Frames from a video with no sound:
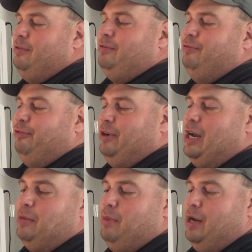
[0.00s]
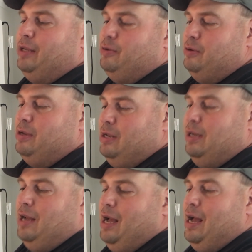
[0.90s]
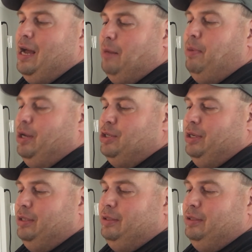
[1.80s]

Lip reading: for anybody on a budget.